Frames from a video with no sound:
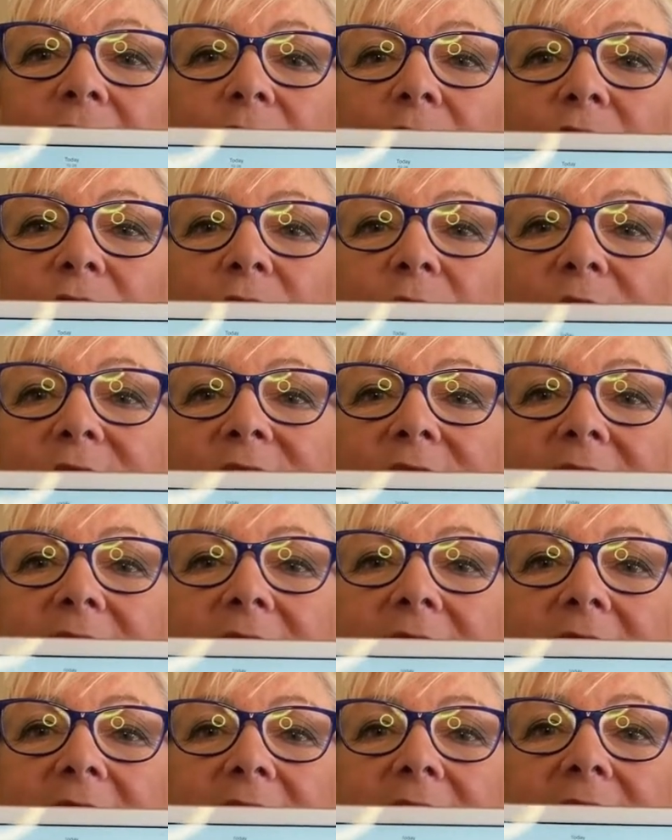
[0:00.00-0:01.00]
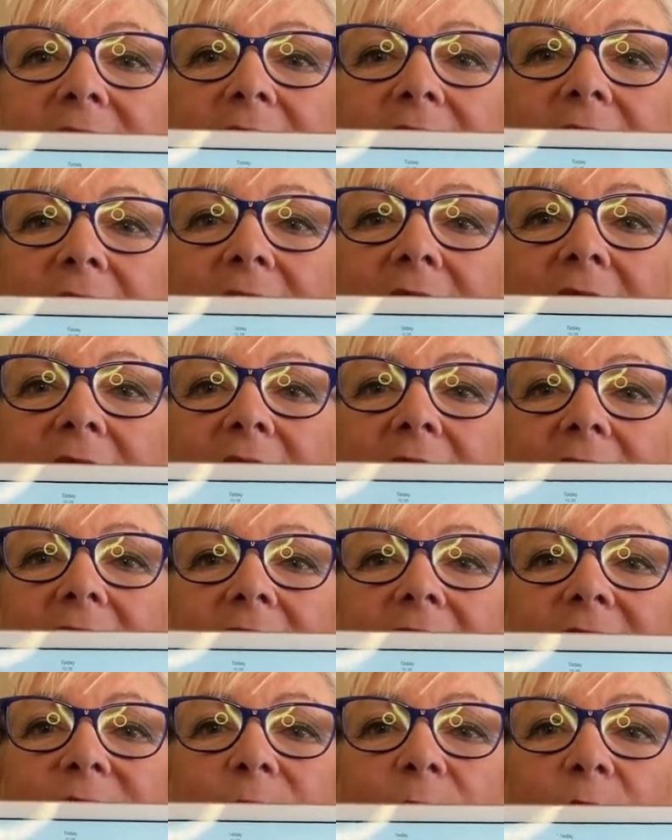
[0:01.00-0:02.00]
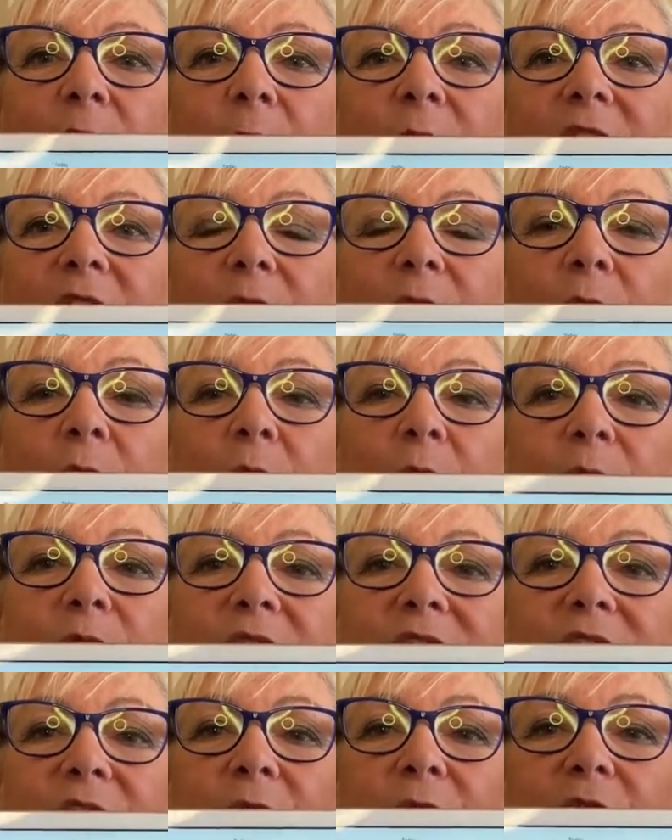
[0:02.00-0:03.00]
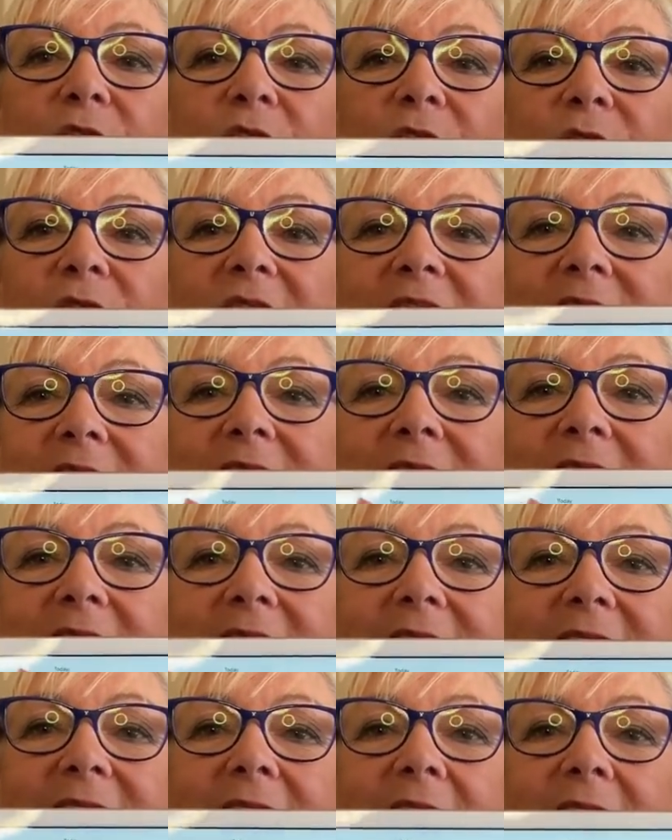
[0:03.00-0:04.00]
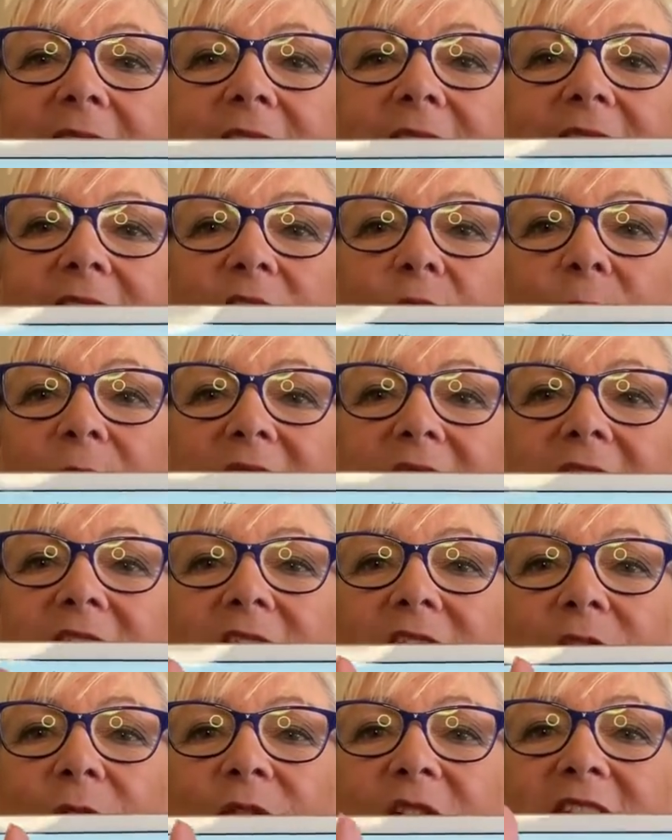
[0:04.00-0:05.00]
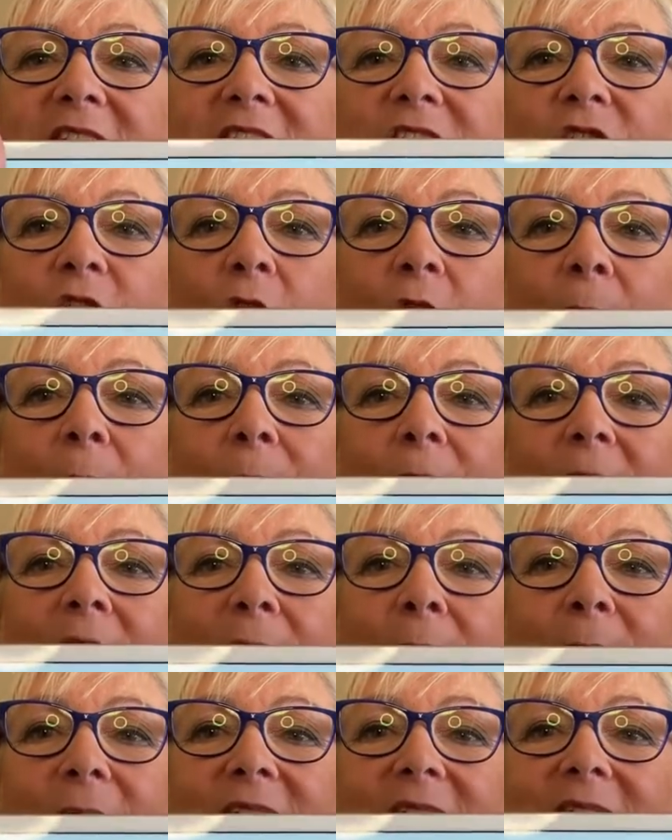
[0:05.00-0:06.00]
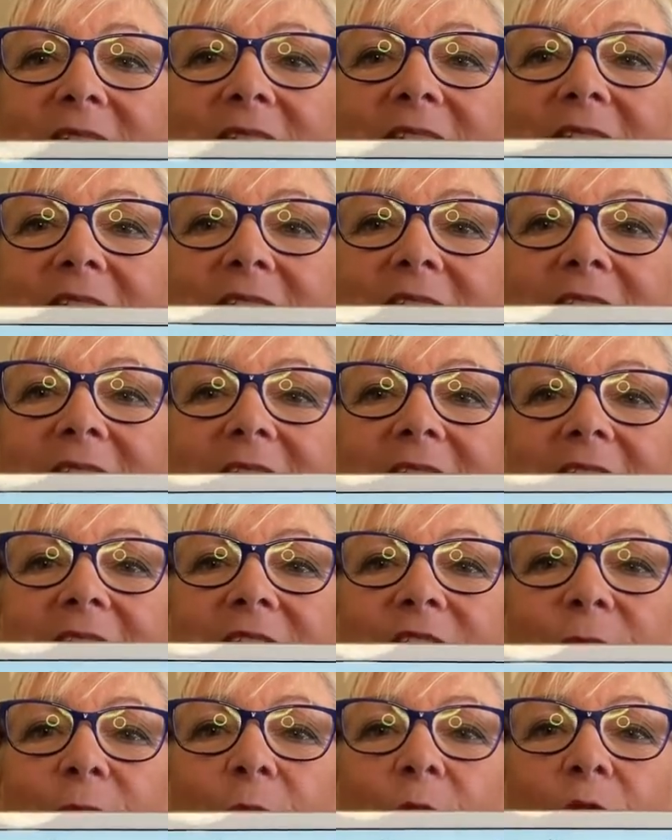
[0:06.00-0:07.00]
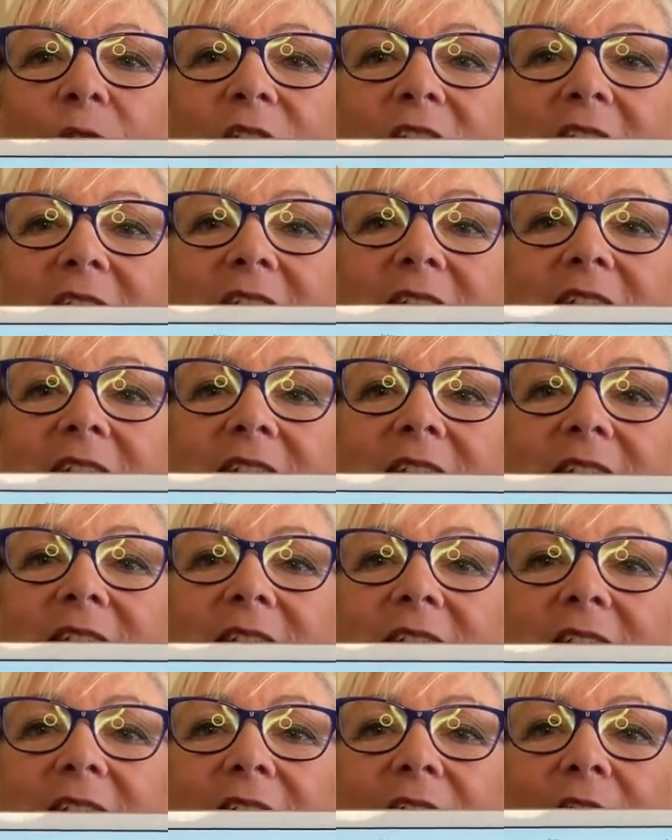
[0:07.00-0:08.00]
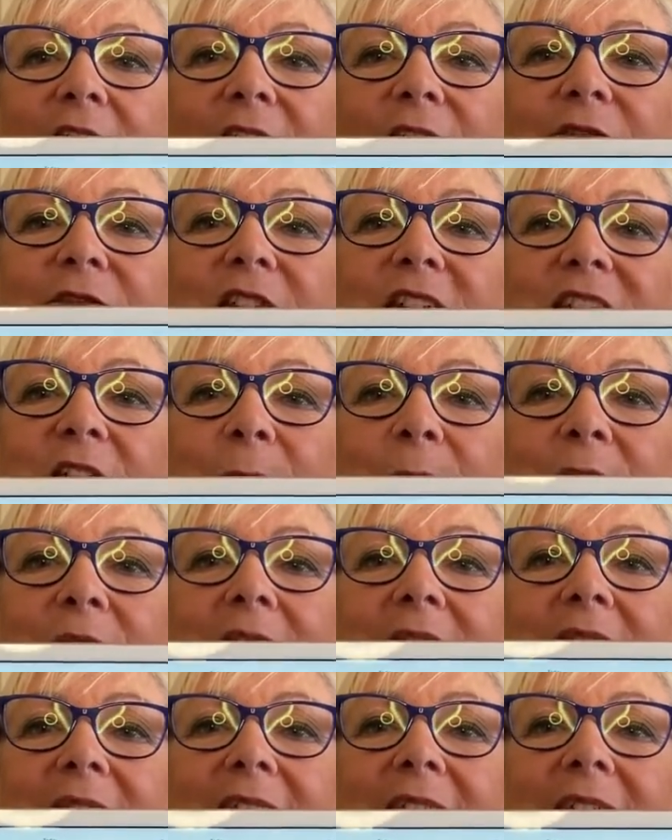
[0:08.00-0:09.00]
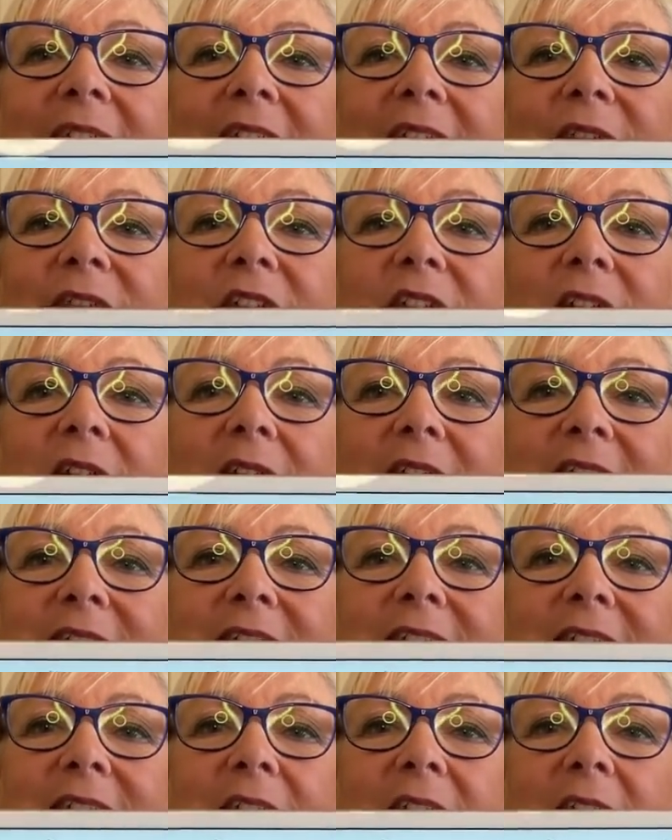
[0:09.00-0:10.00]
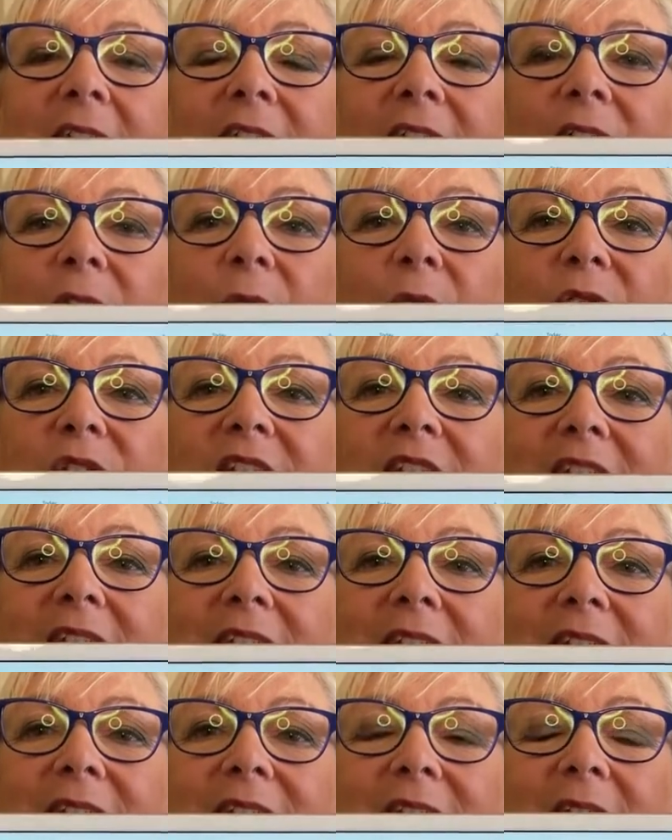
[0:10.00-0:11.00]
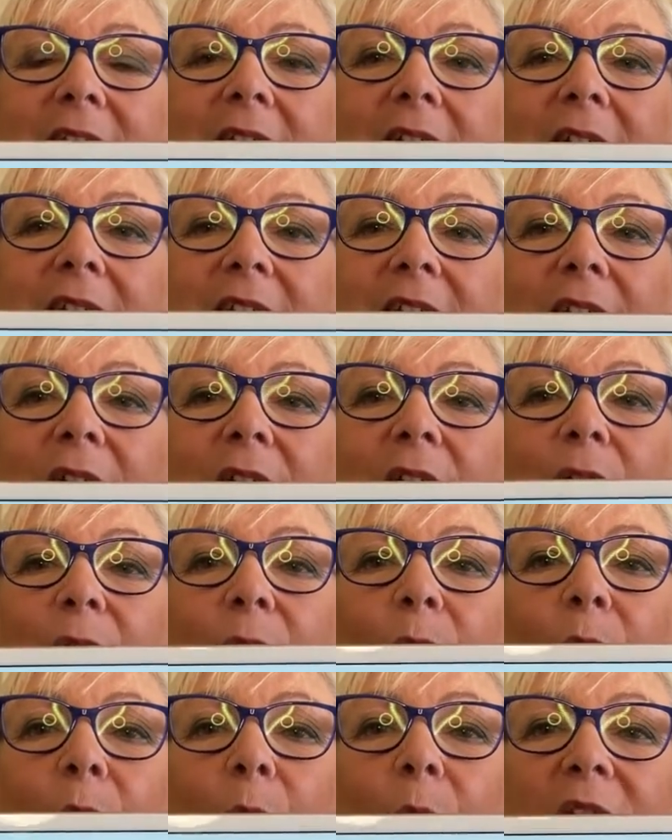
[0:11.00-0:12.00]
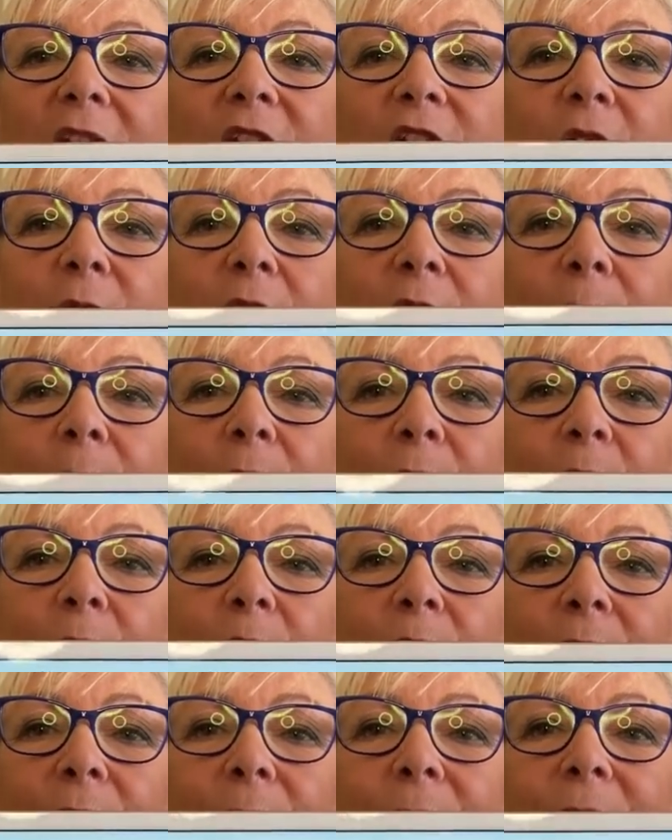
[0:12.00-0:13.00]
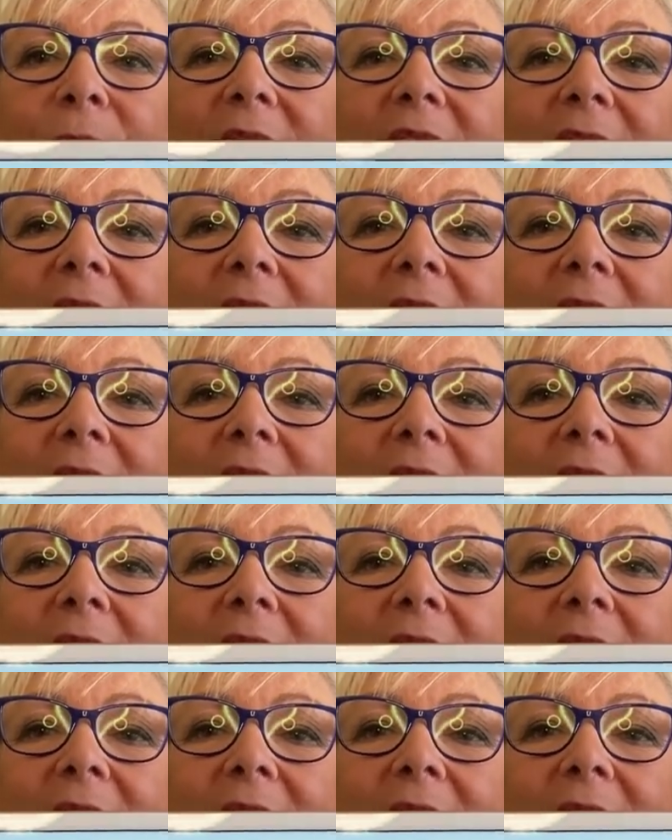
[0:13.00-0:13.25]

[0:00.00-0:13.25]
or across the centre is what we call the sort of, that's like the equator. So this top bit is what is visible in the night sky or the day sky when you are born.